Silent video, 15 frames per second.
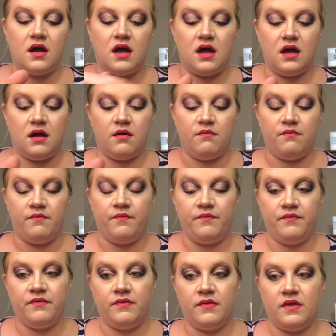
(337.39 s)
I
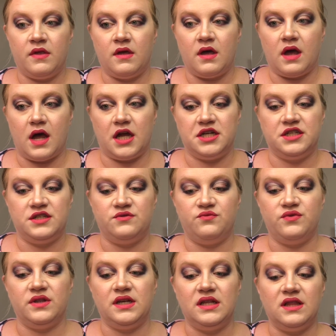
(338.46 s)
just
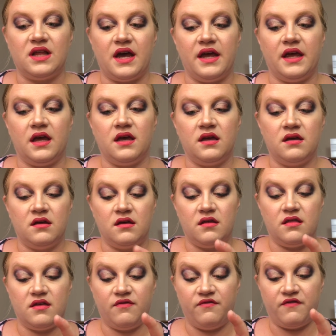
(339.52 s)
really like
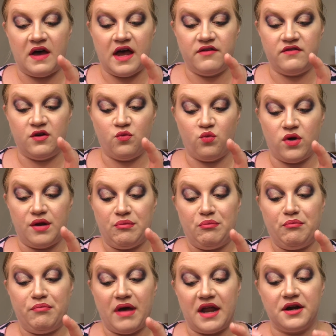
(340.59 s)
the 5-in-1
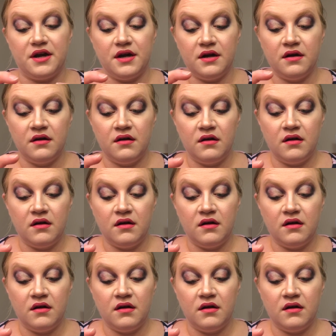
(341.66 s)
better